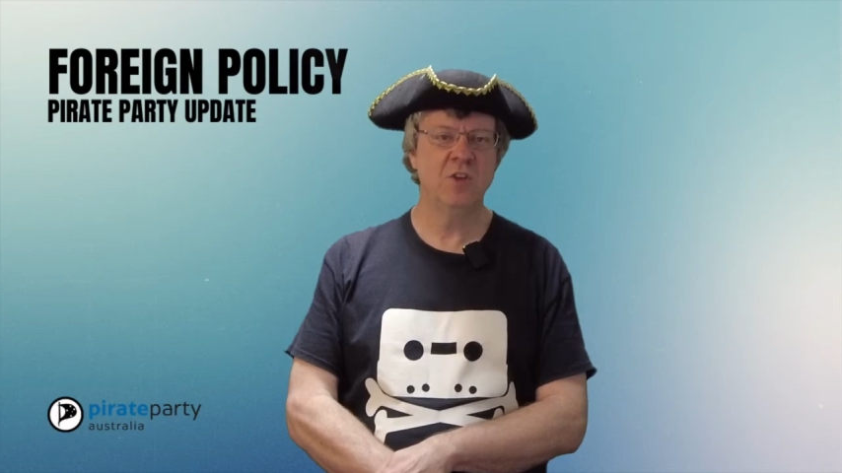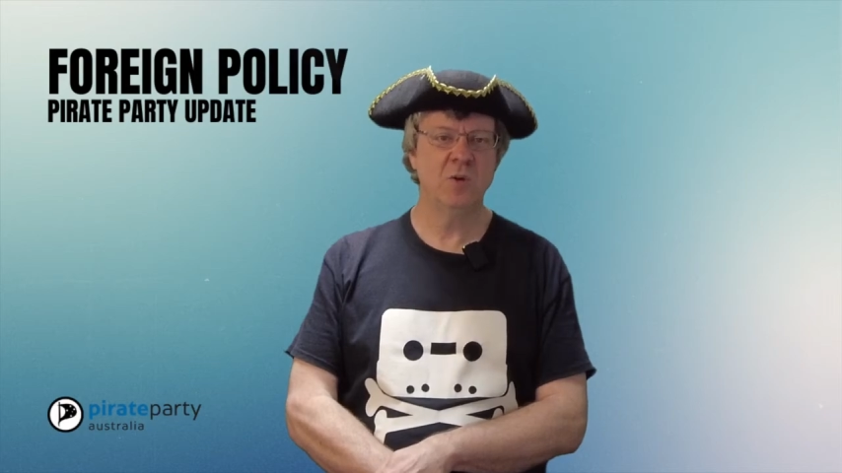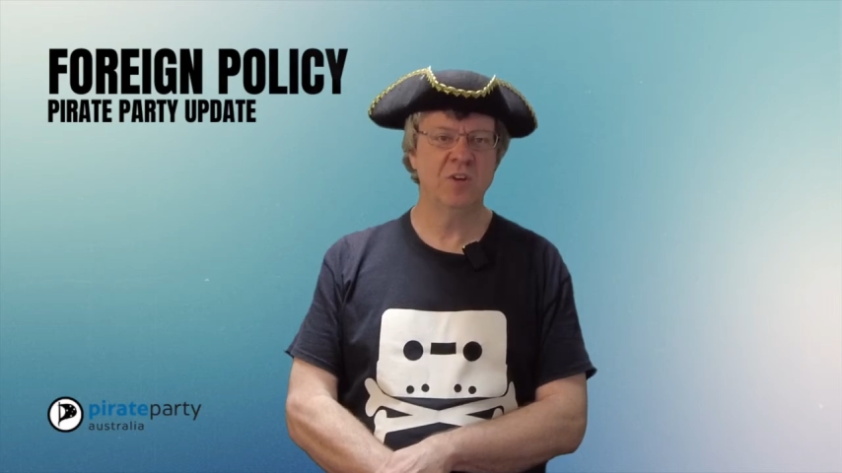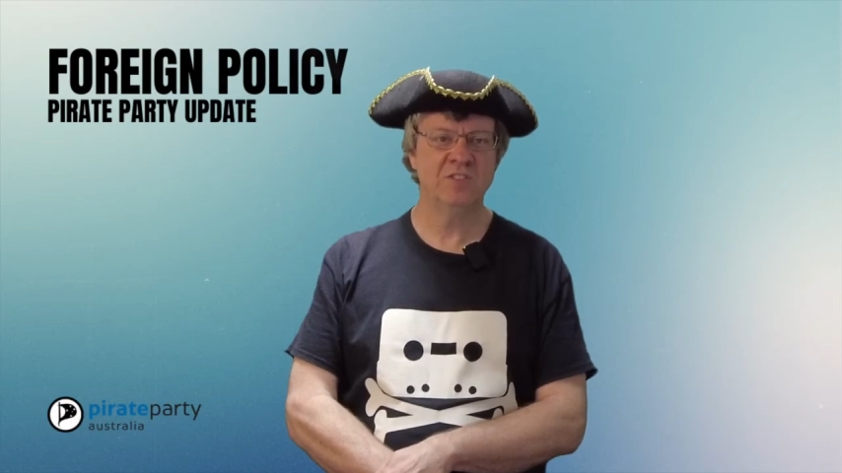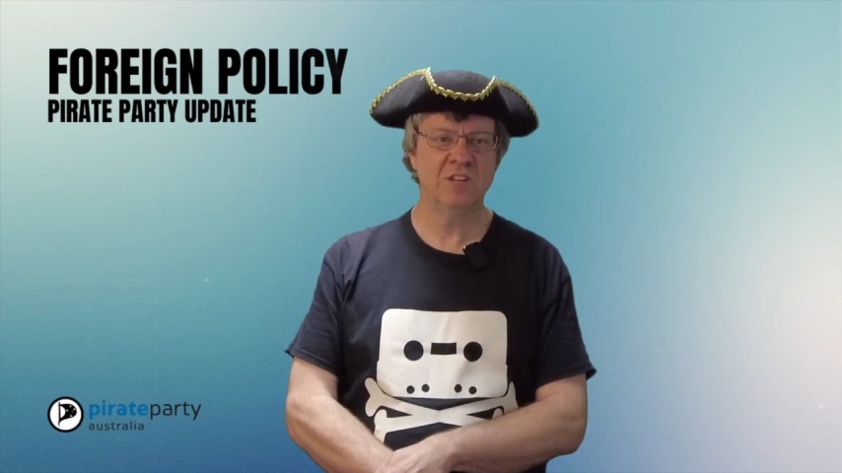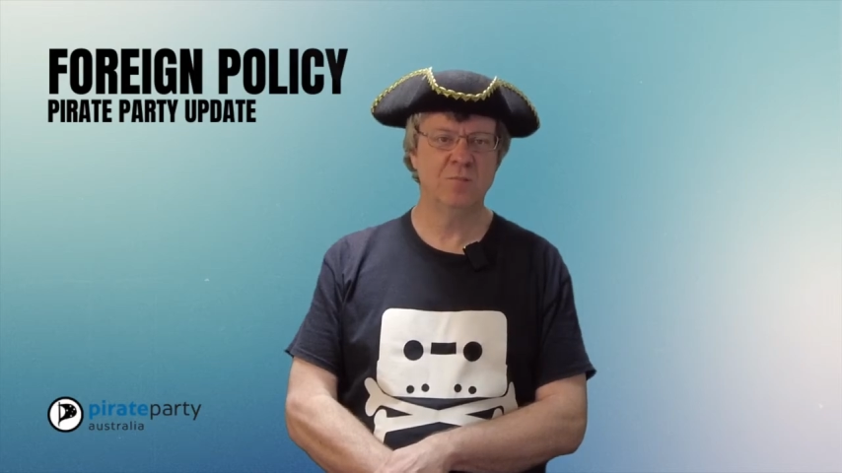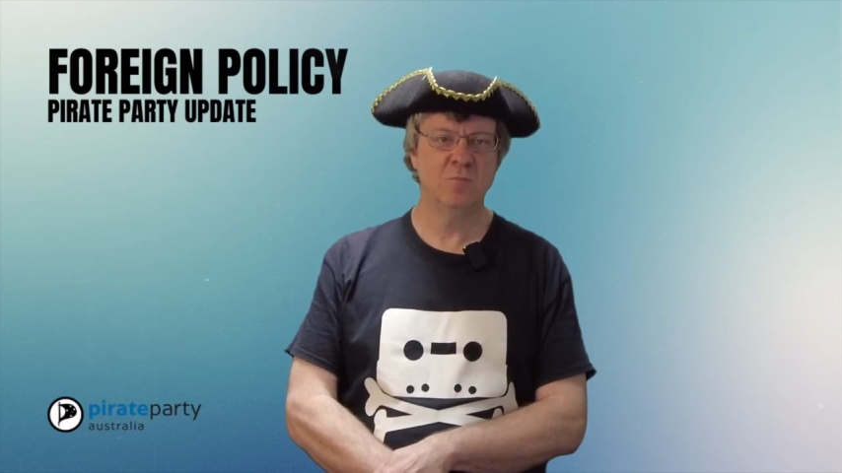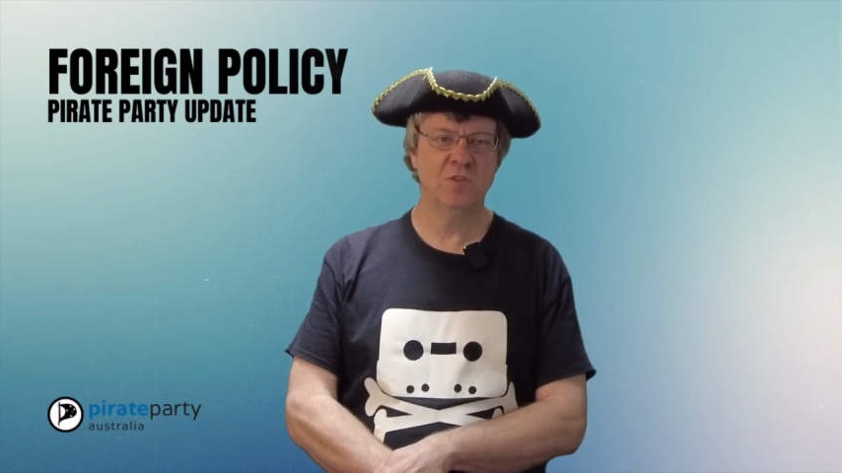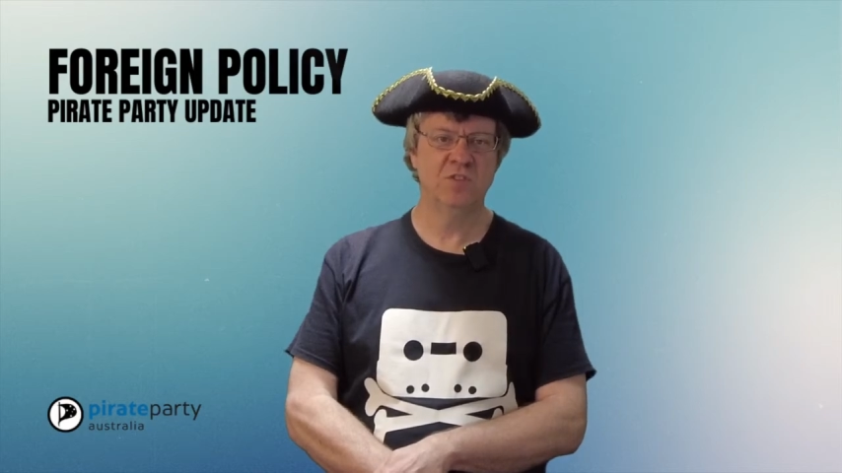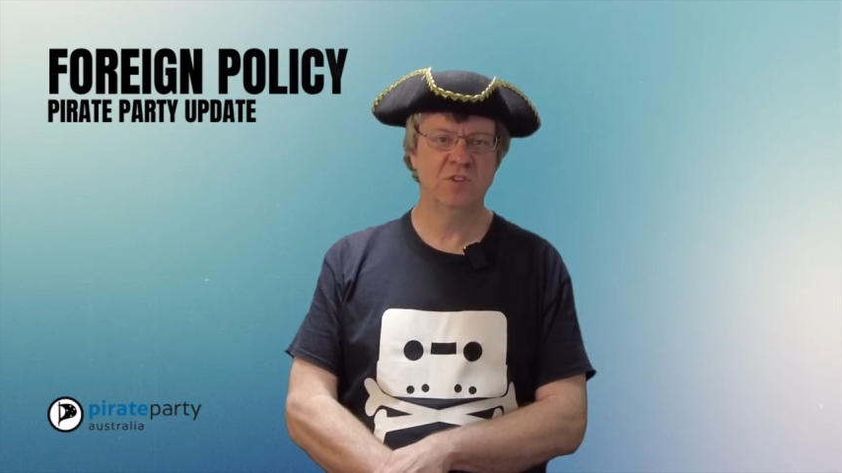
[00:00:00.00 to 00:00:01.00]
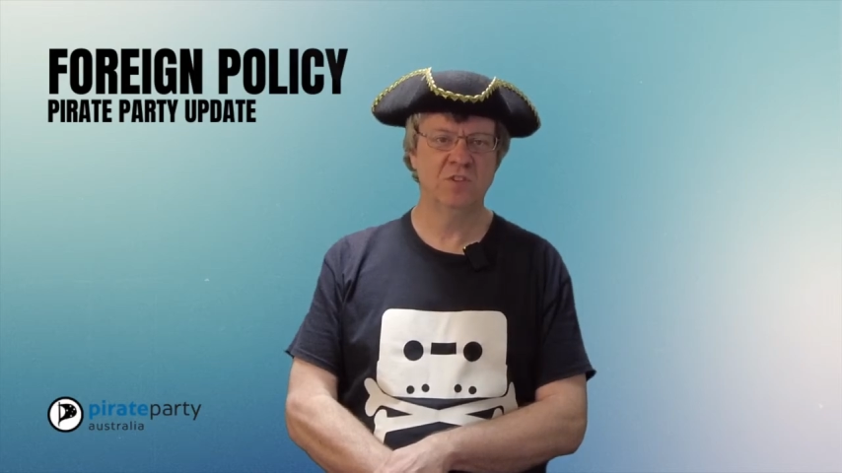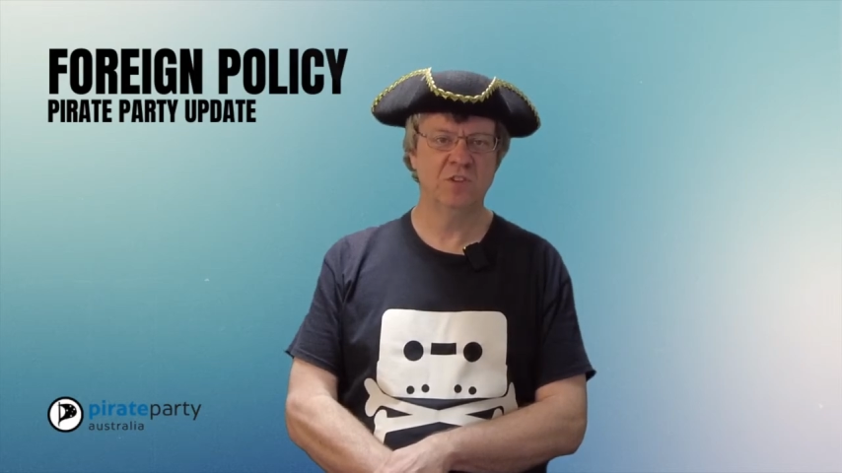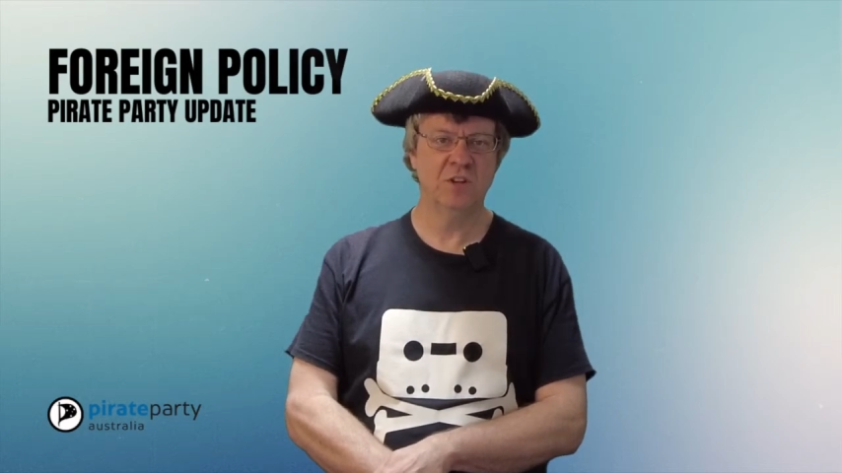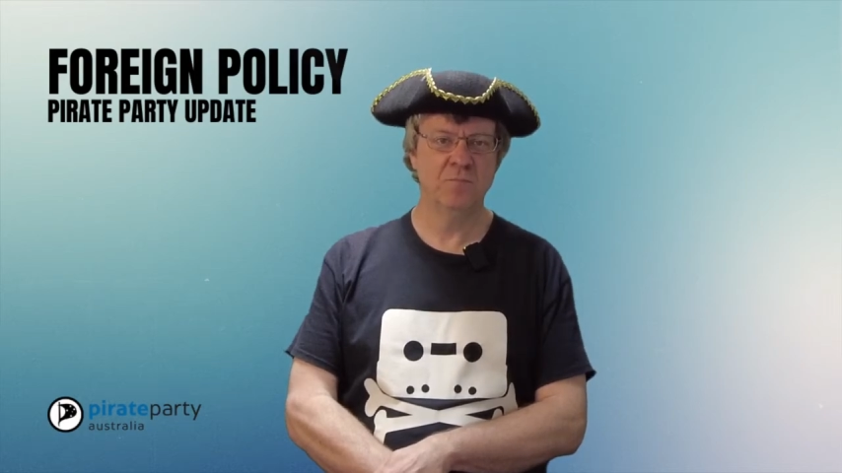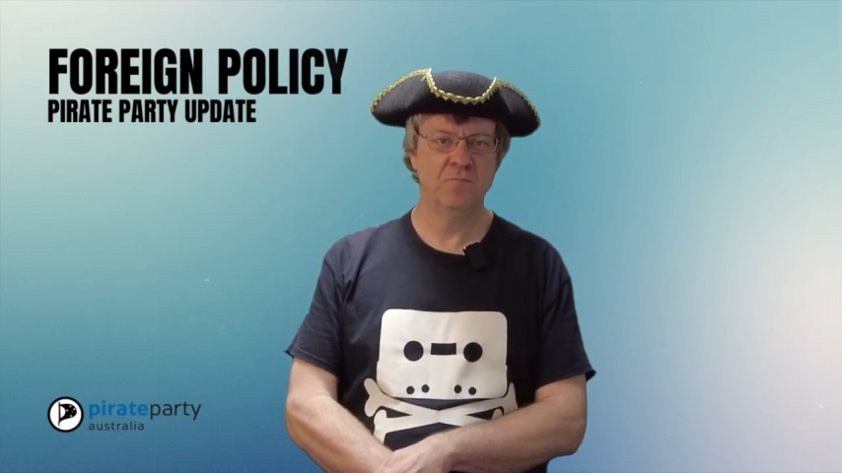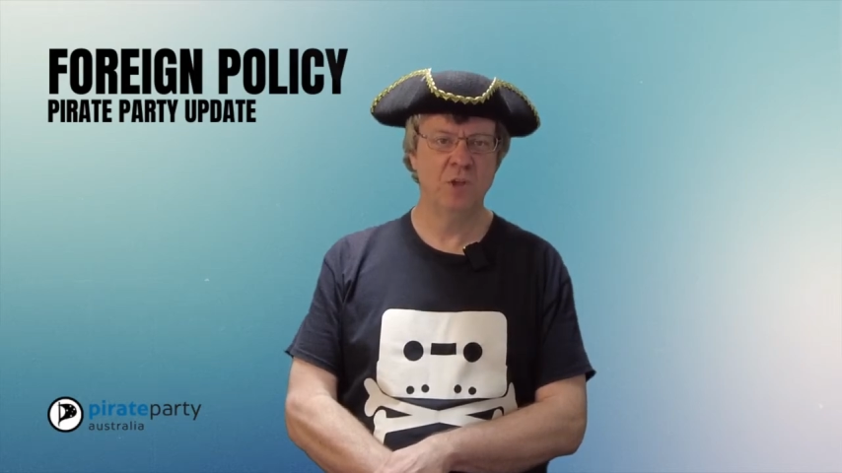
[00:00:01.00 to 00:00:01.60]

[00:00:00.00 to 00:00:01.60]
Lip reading: US debt more seriously.